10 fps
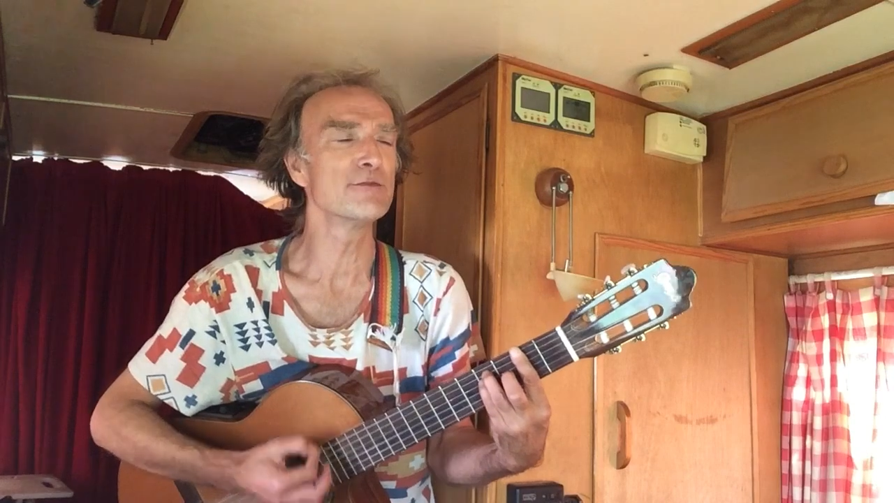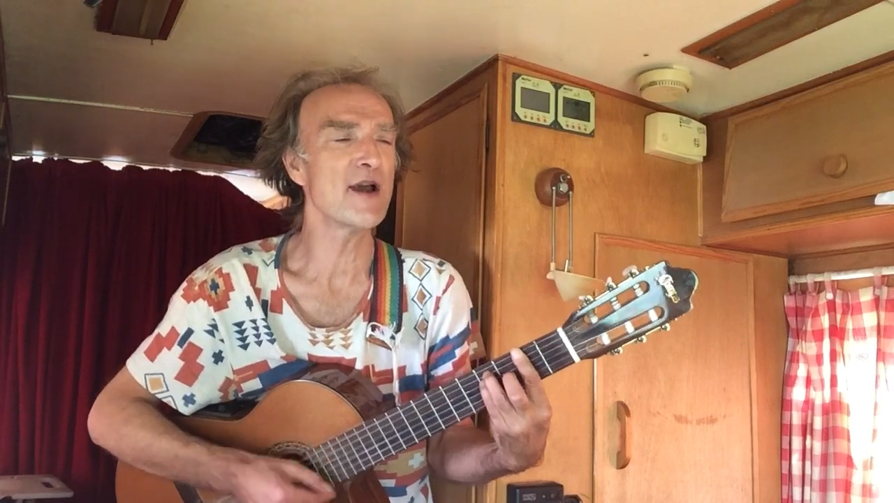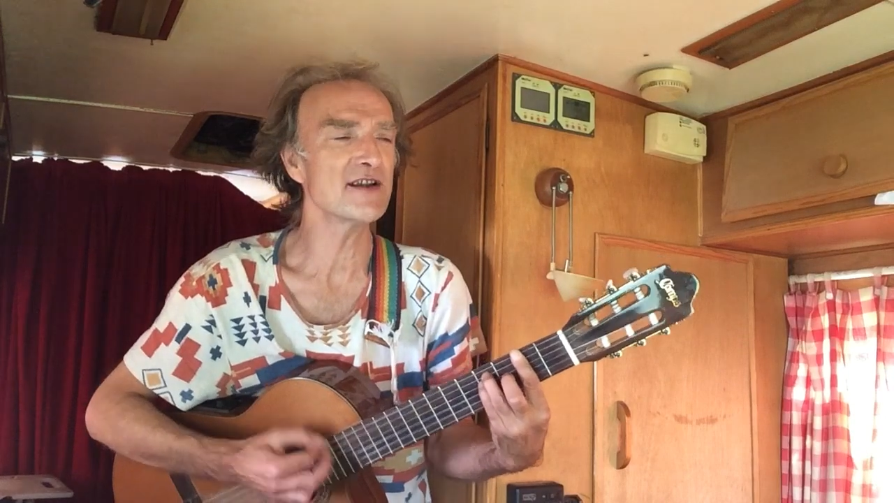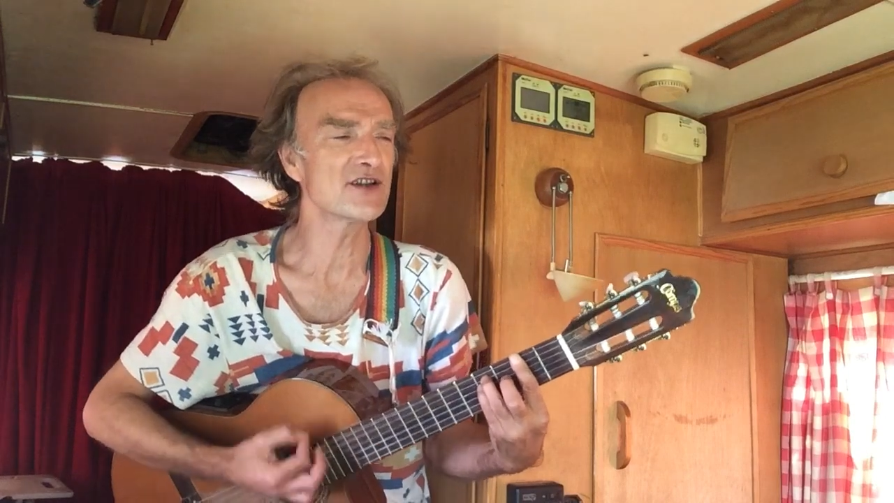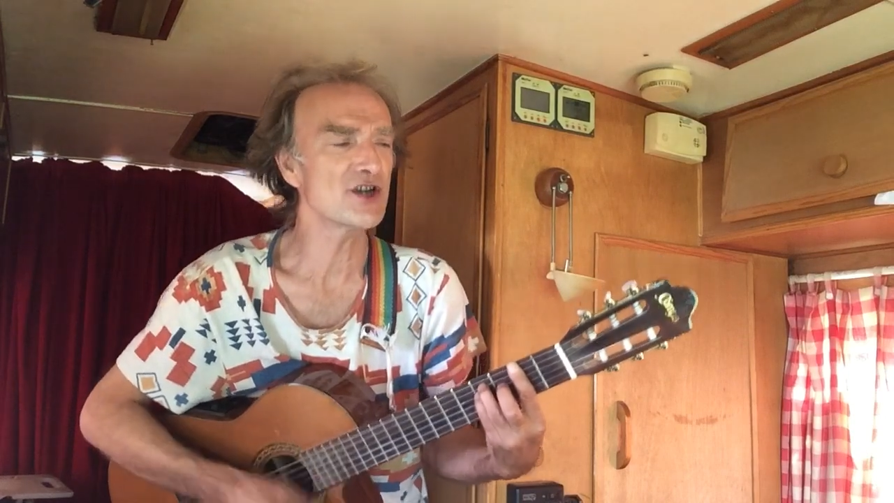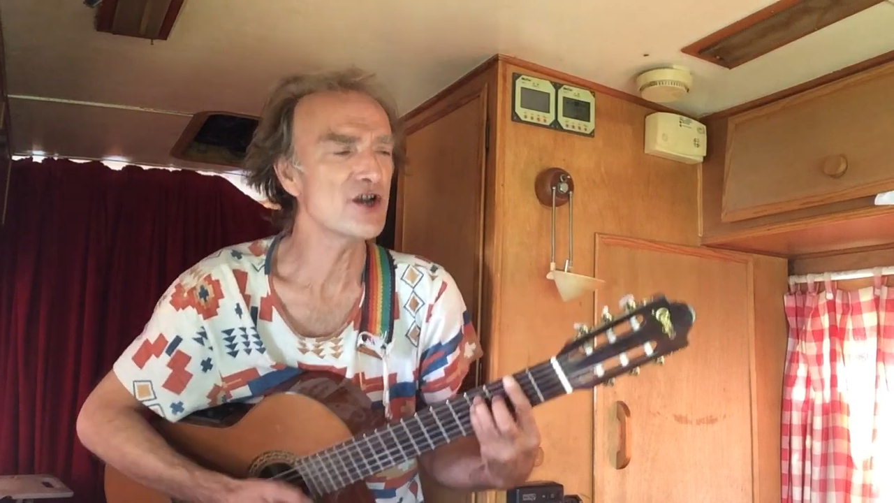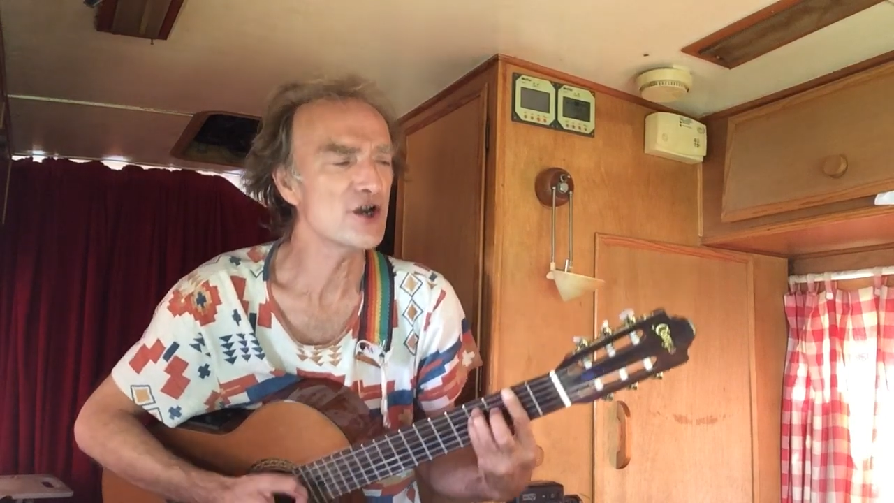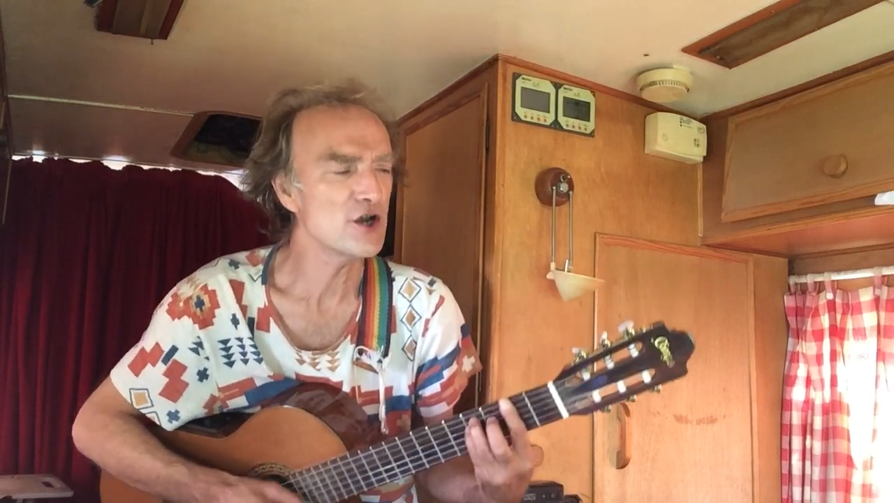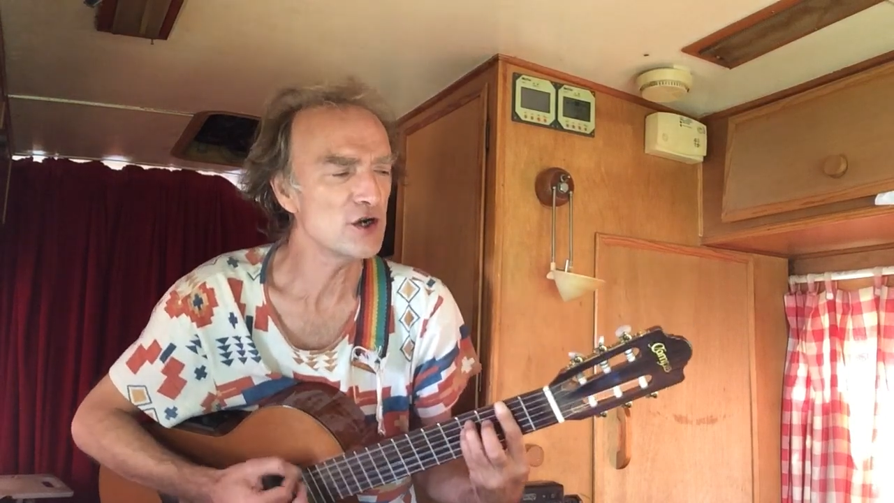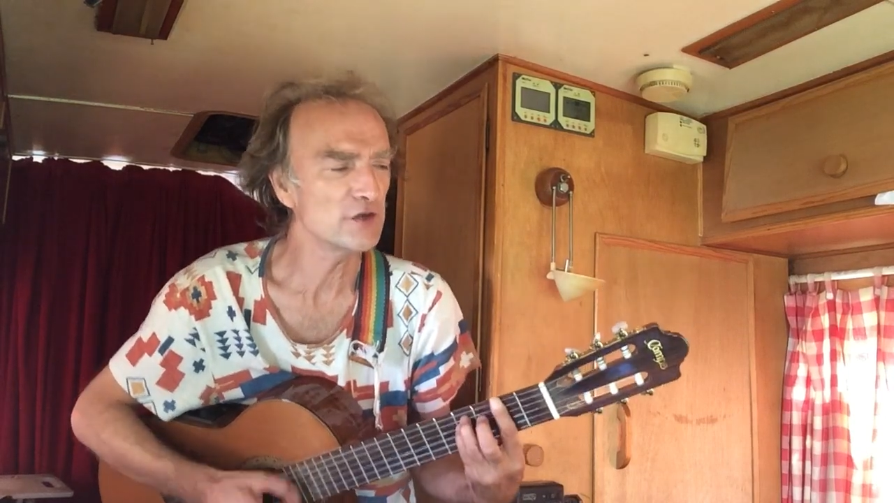best
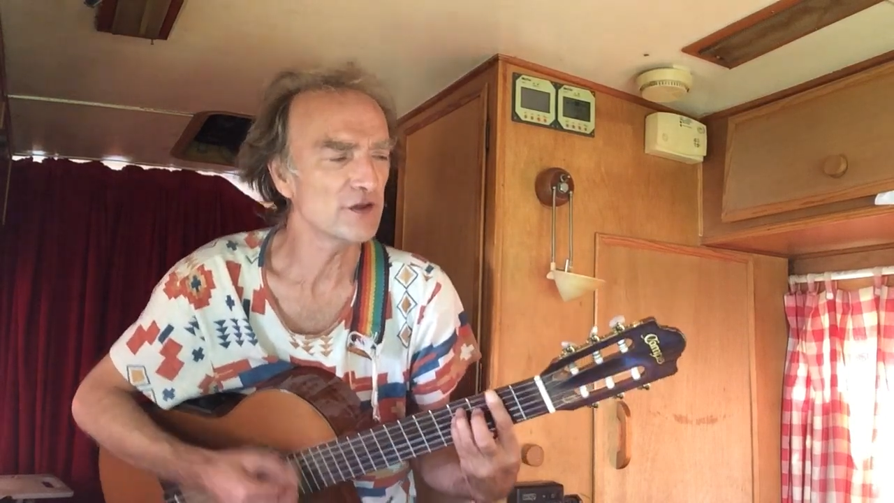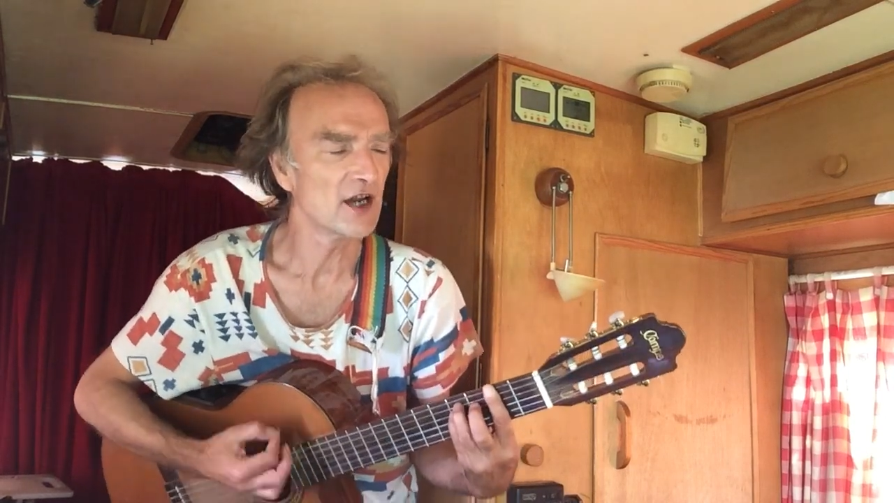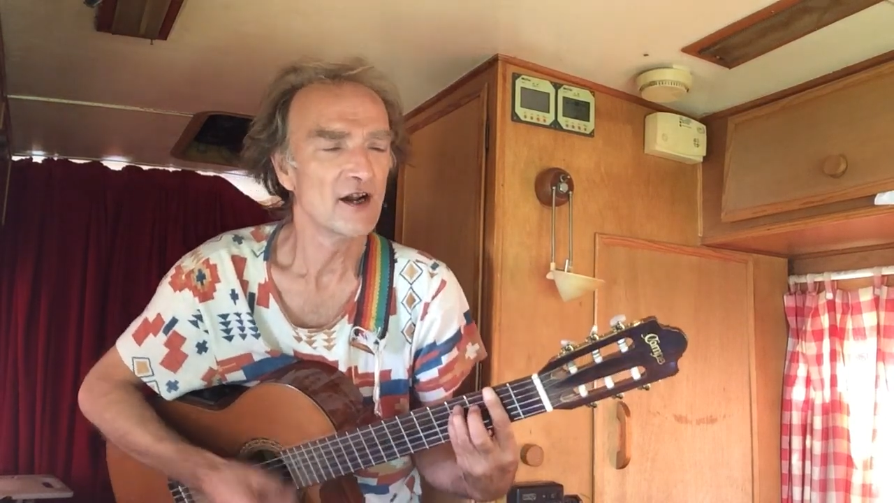served